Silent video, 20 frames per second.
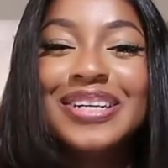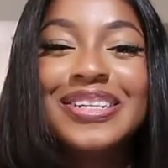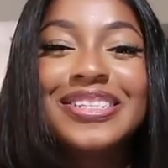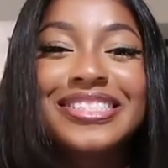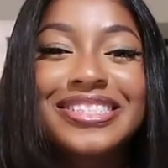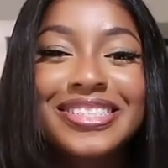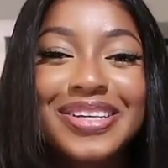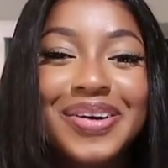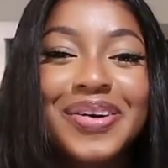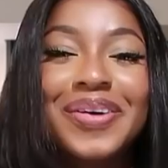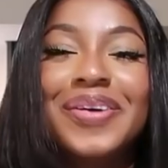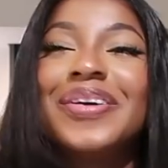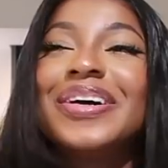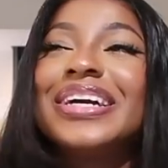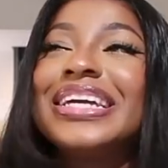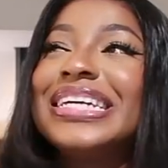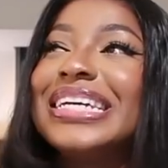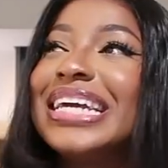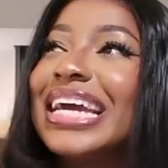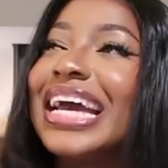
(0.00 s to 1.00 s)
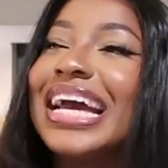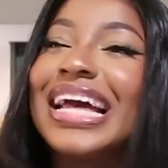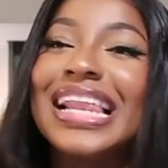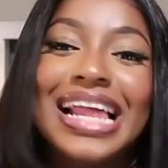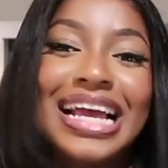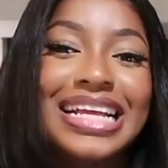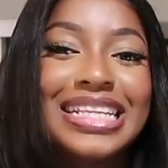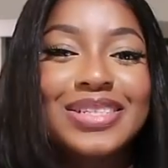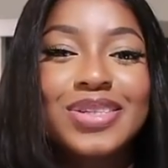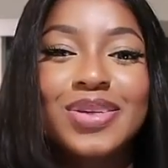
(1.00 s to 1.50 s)
So
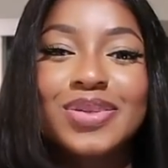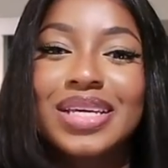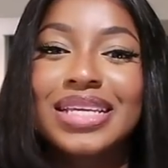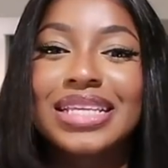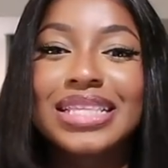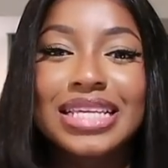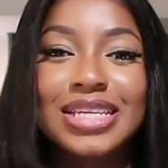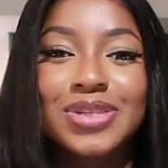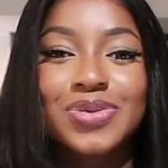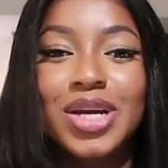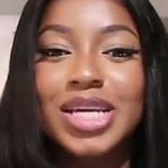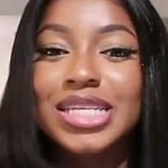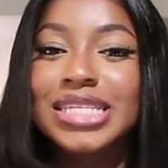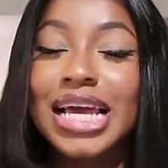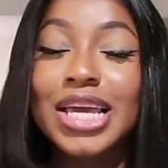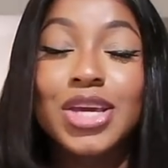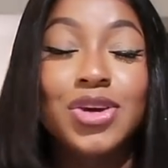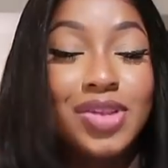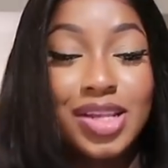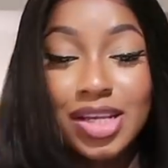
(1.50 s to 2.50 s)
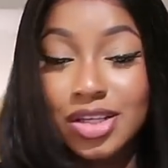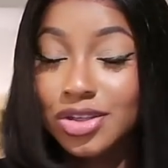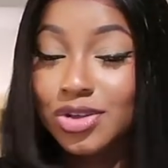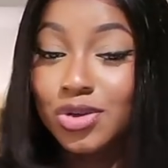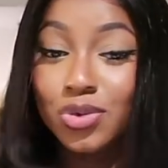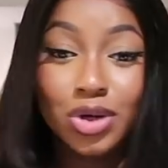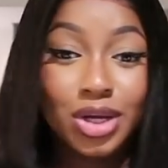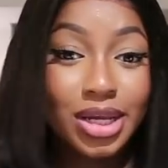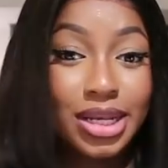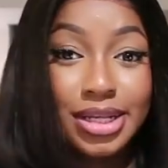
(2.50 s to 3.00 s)
yeah, like there's certain things where it's like you need to
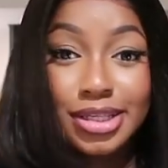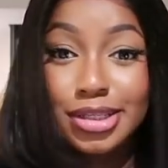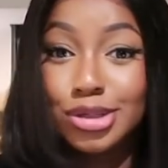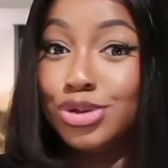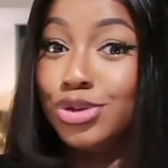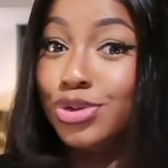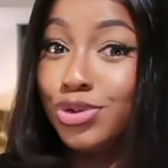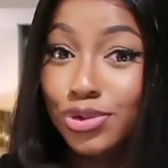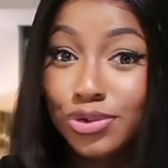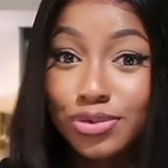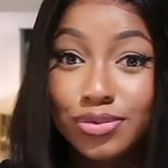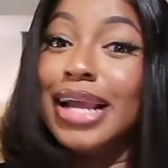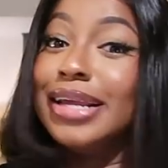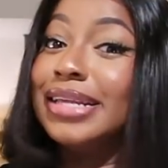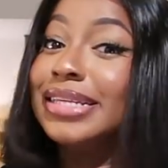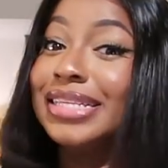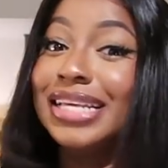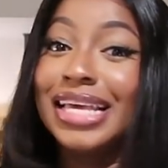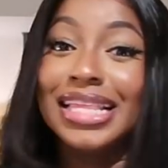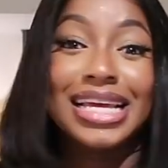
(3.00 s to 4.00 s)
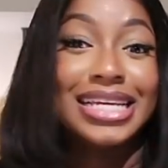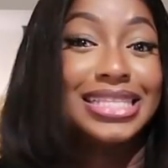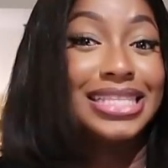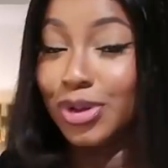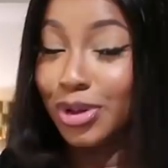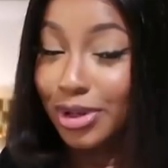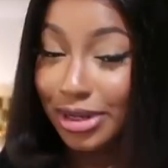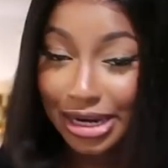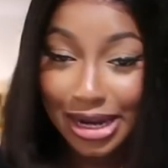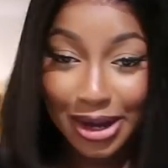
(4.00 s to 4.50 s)
do what you need to do. I need to get that
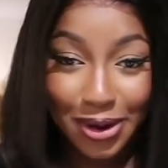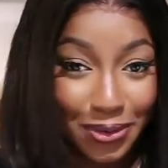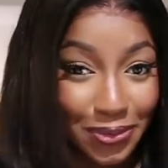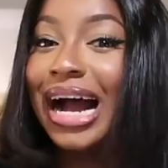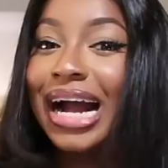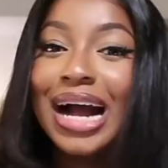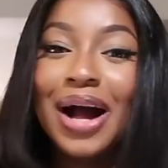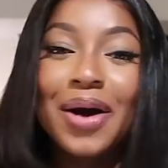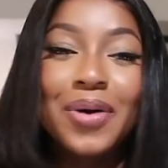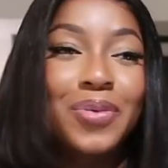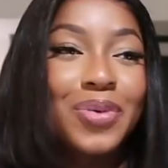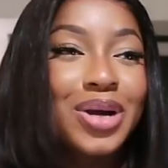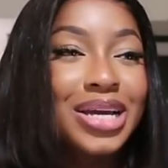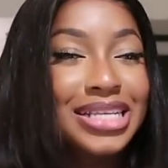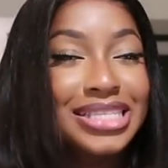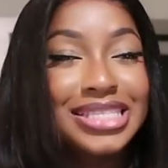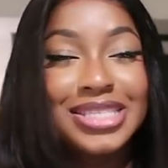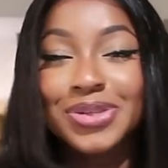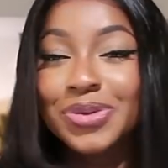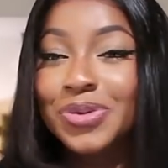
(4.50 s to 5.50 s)
done now. I can't wait